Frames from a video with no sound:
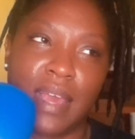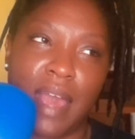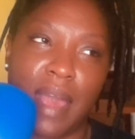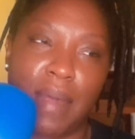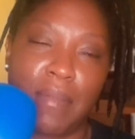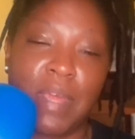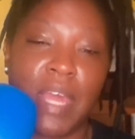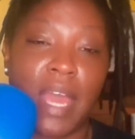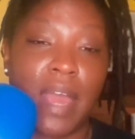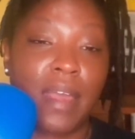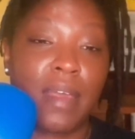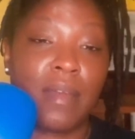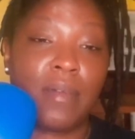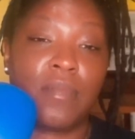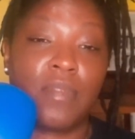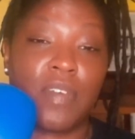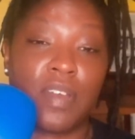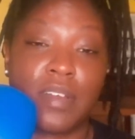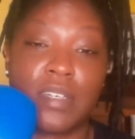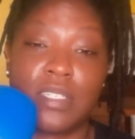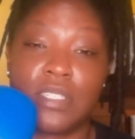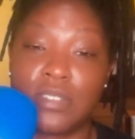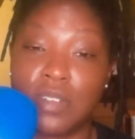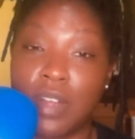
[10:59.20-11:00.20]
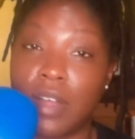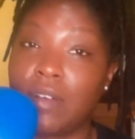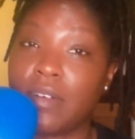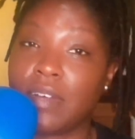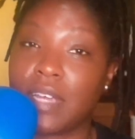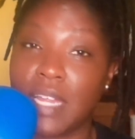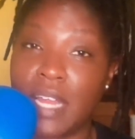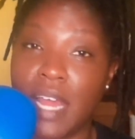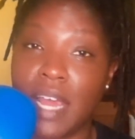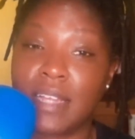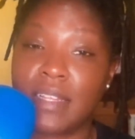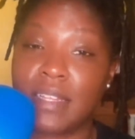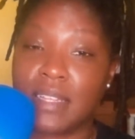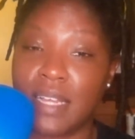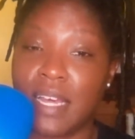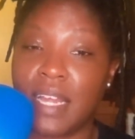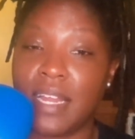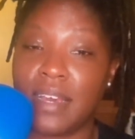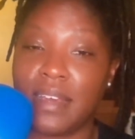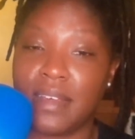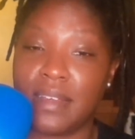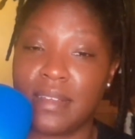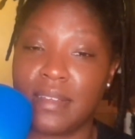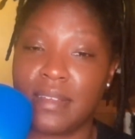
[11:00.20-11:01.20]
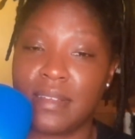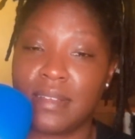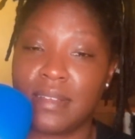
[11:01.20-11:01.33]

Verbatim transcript: I mean, I am very strong and athletic,